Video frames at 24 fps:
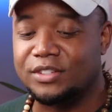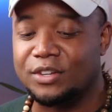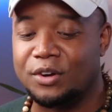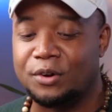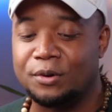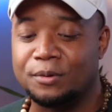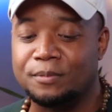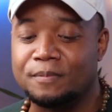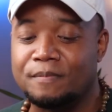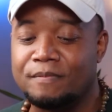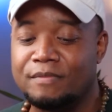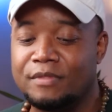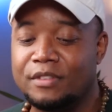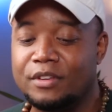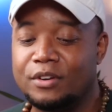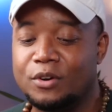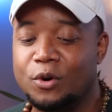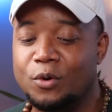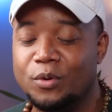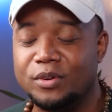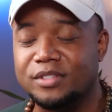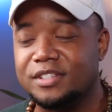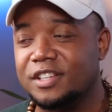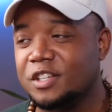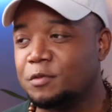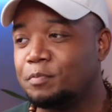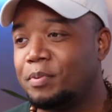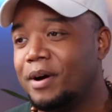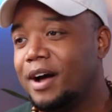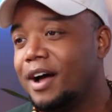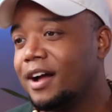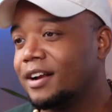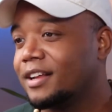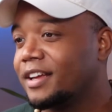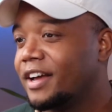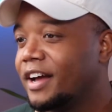So who is this
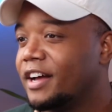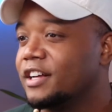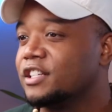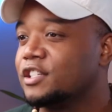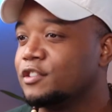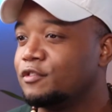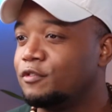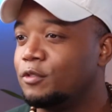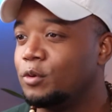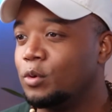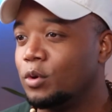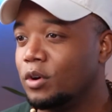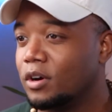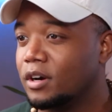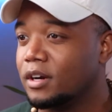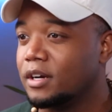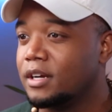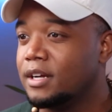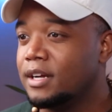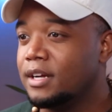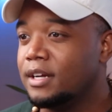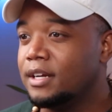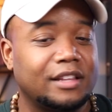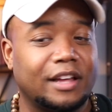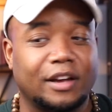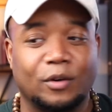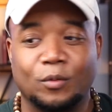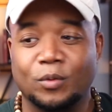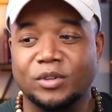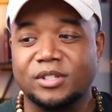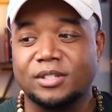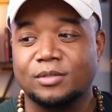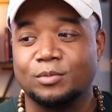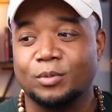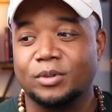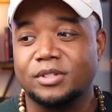podcast for? Like,
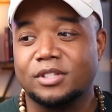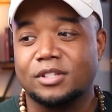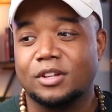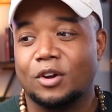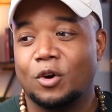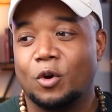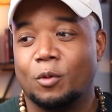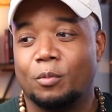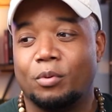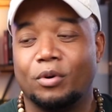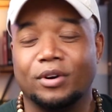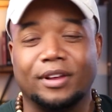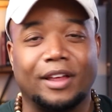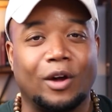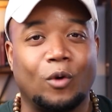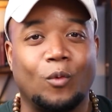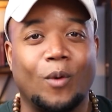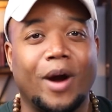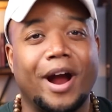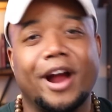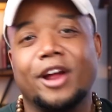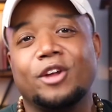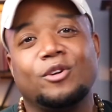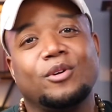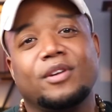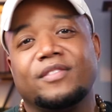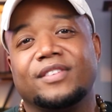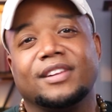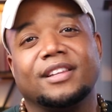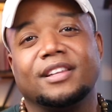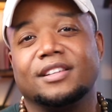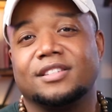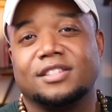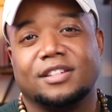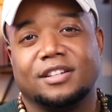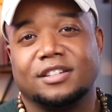what's the whole point? Like, why are you
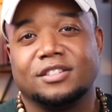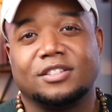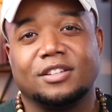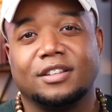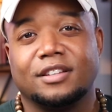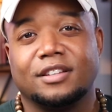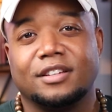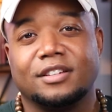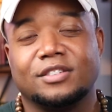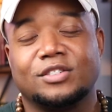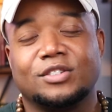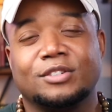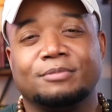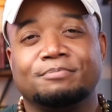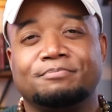even listening to this?